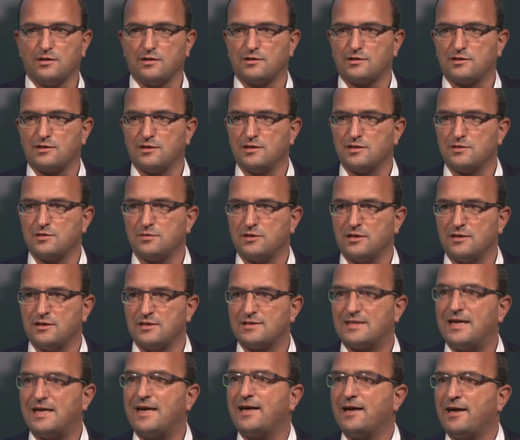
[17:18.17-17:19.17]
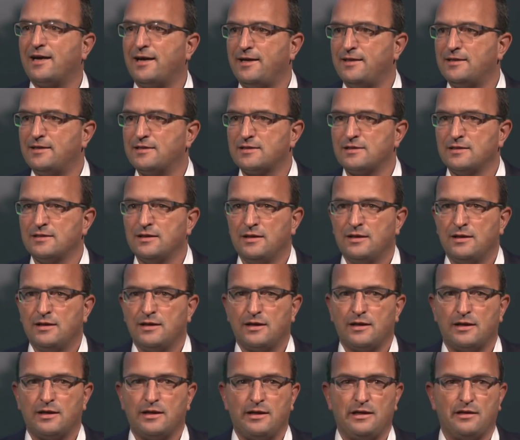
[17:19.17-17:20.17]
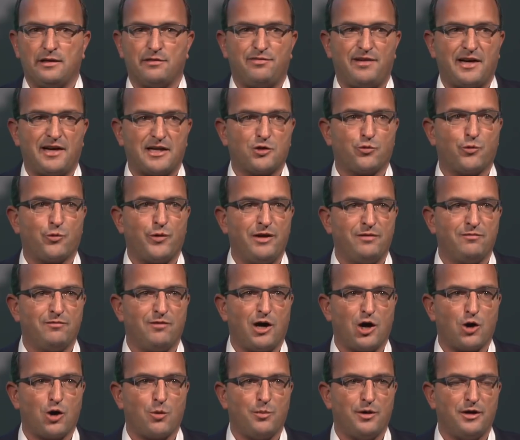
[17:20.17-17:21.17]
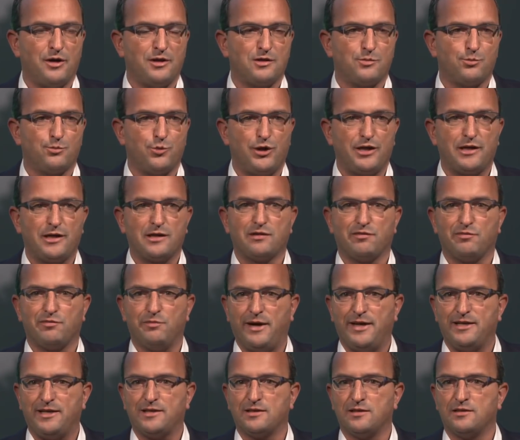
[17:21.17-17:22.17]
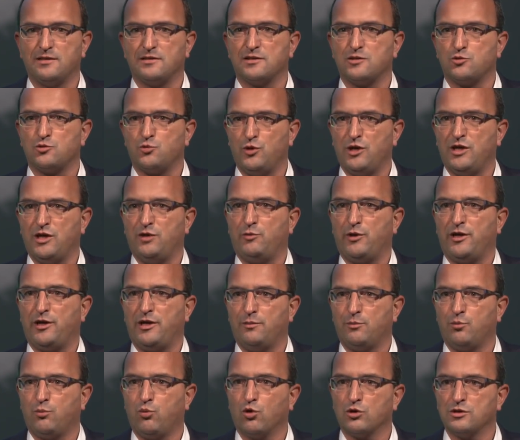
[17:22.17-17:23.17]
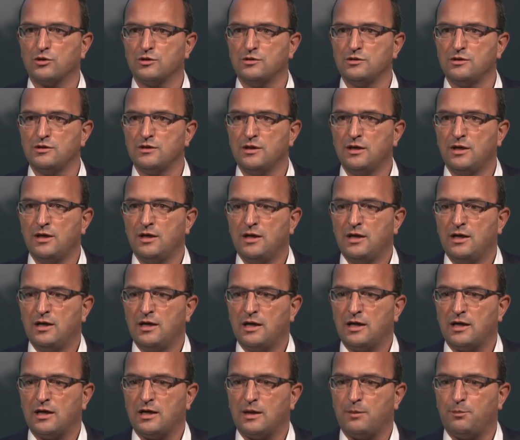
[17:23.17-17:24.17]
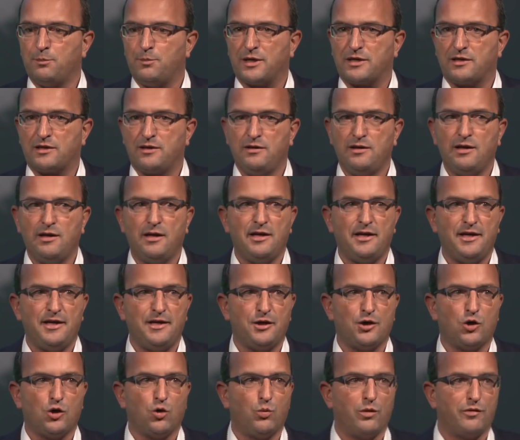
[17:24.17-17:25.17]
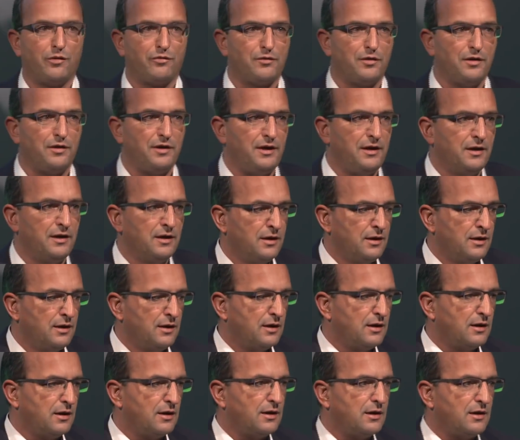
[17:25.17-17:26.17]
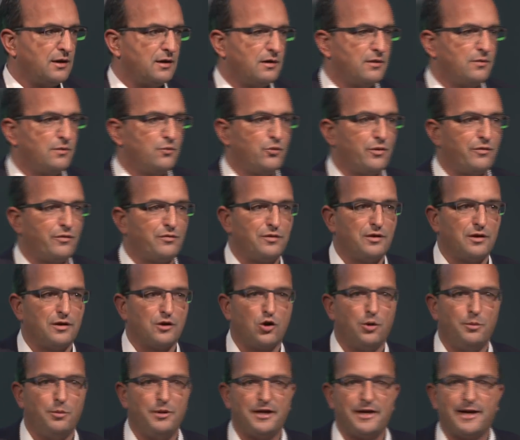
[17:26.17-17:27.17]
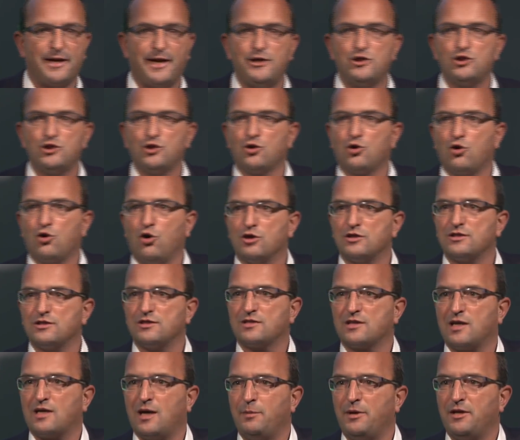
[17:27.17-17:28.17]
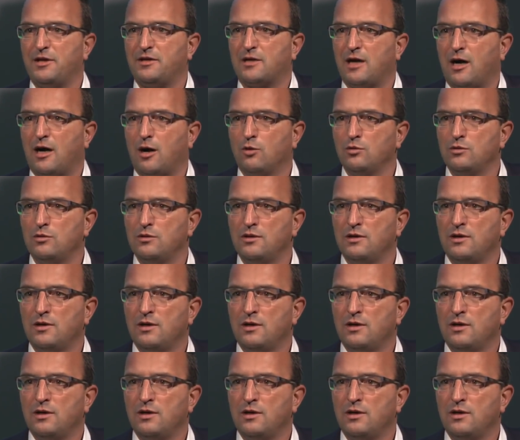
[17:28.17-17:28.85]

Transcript: since decades, in the factory environment, predictive maintenance is really, really important. But clearly, with the communication costs coming down